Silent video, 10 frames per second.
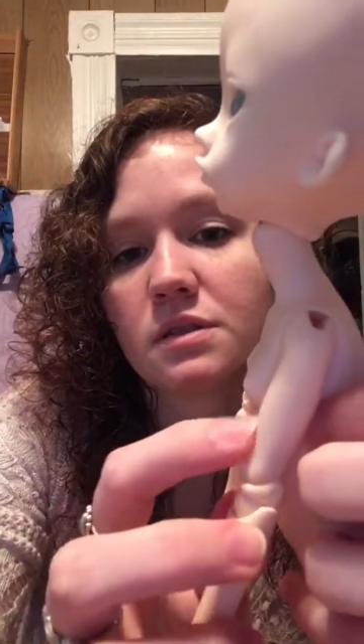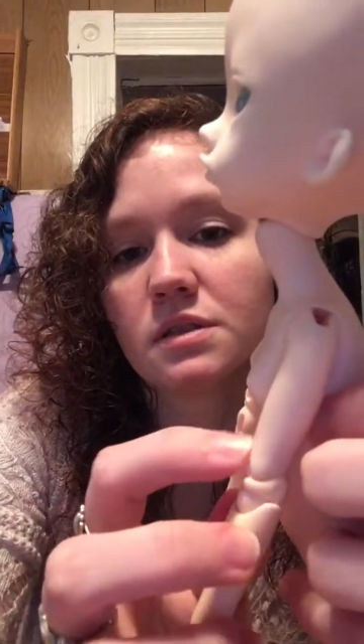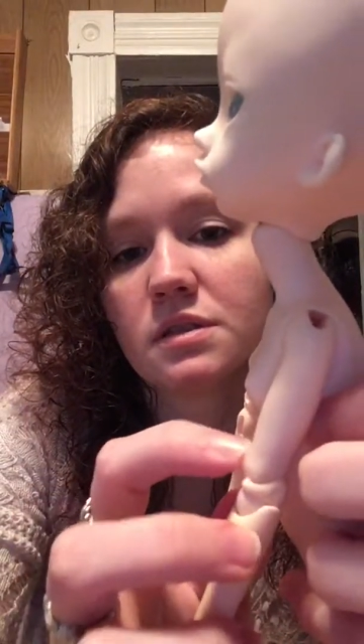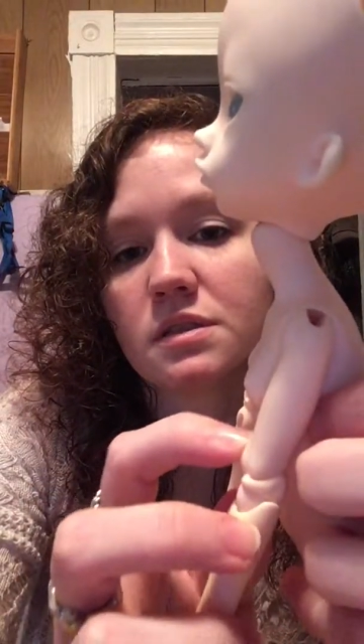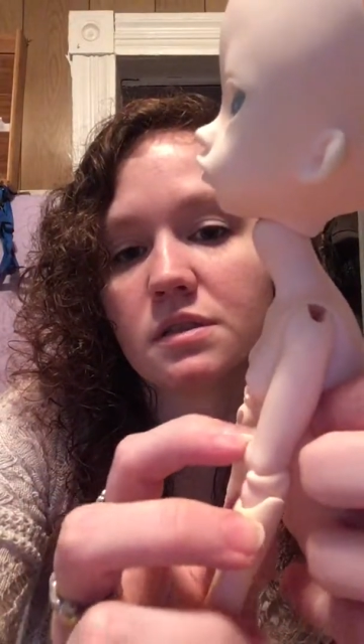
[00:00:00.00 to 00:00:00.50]

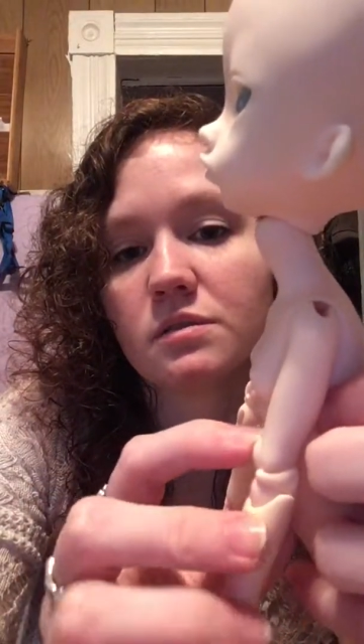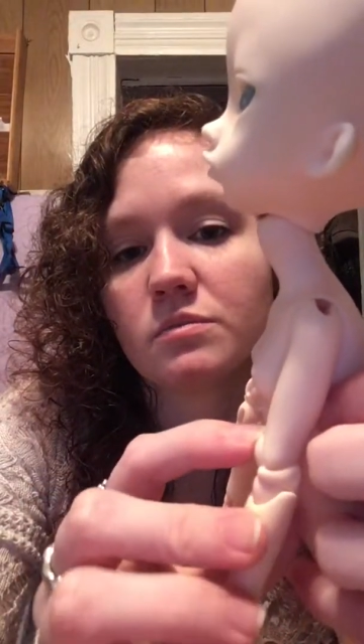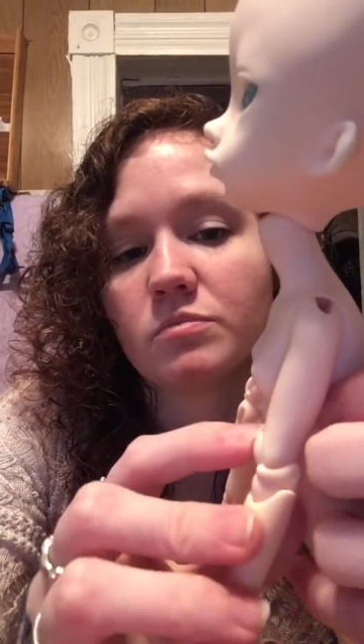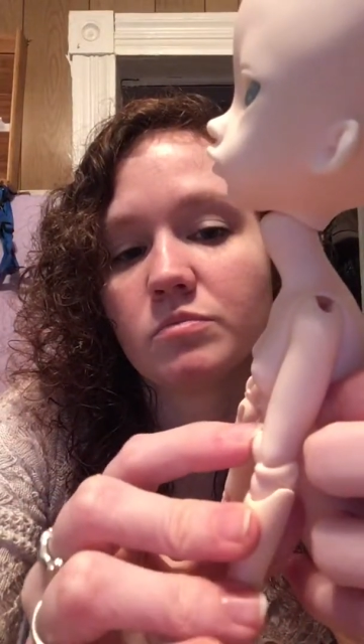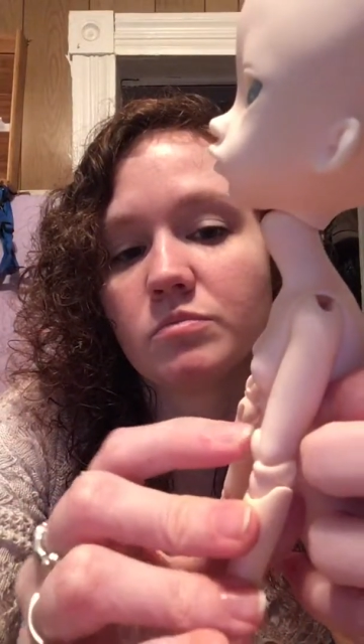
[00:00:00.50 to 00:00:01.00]
because it like
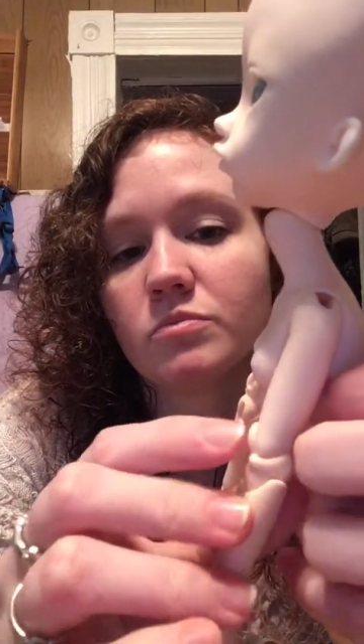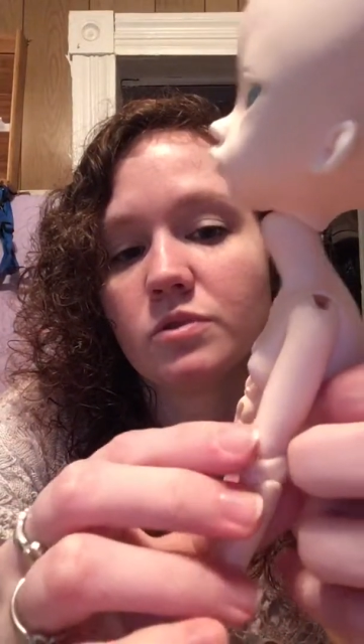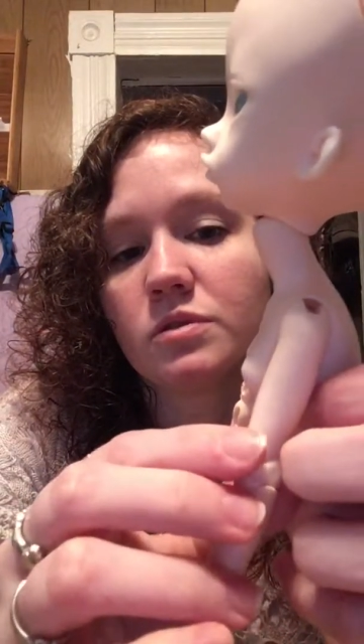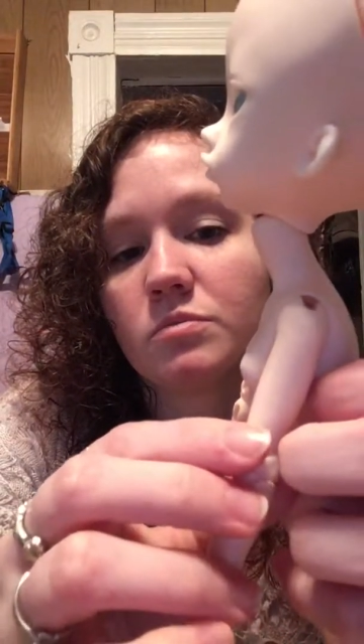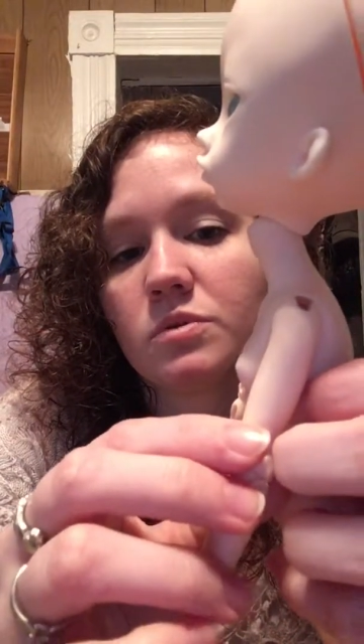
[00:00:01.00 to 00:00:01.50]

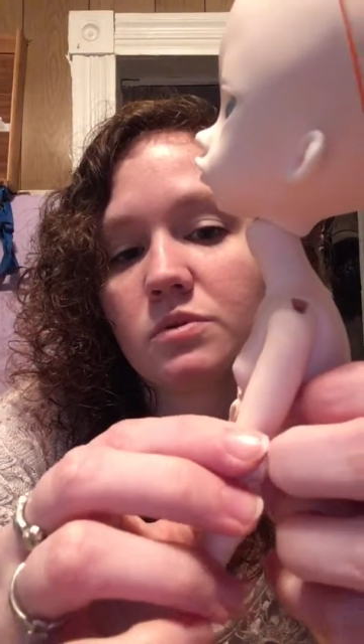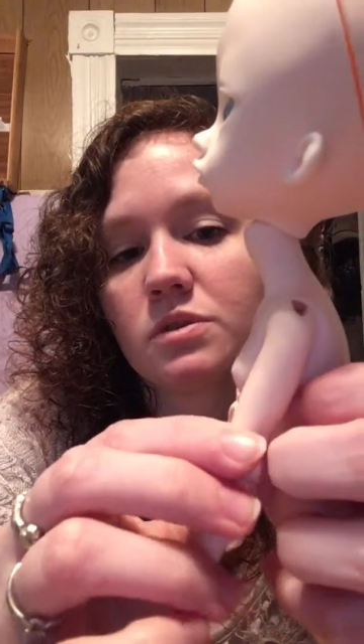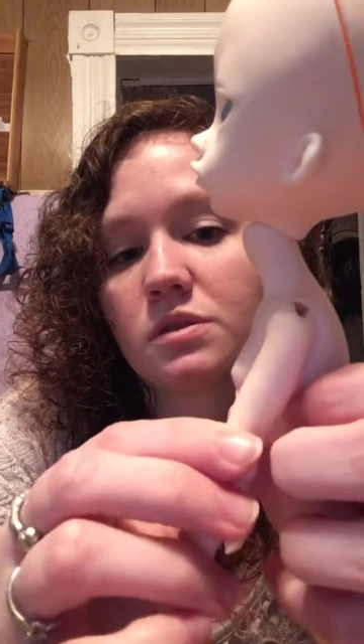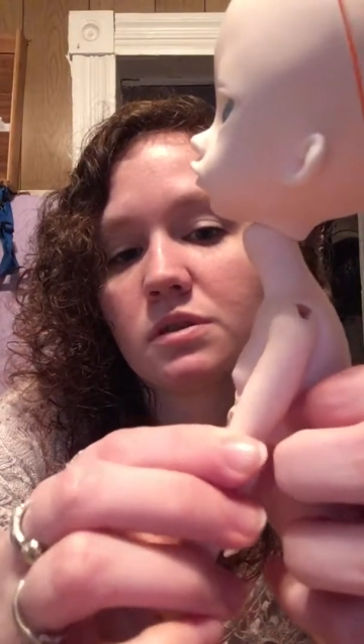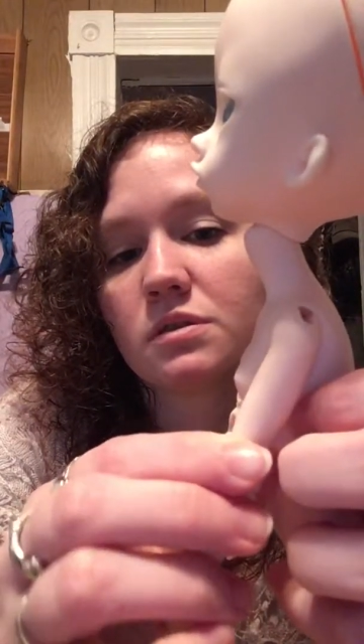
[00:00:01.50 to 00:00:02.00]
really
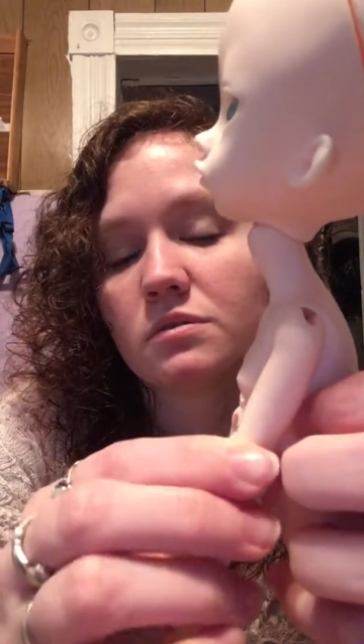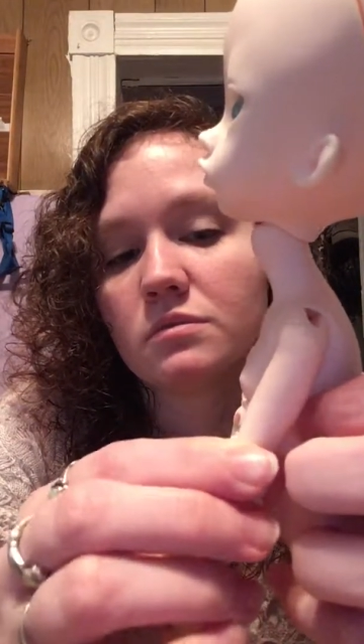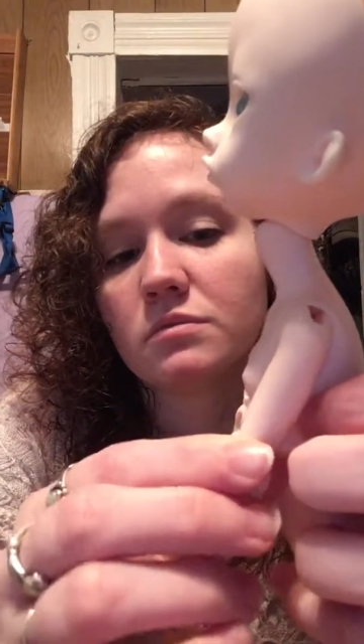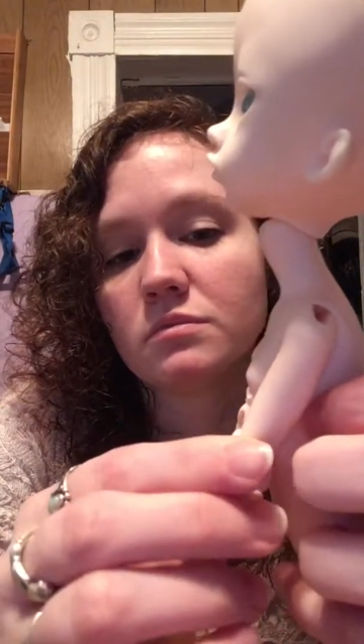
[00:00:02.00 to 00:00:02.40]
bulges out.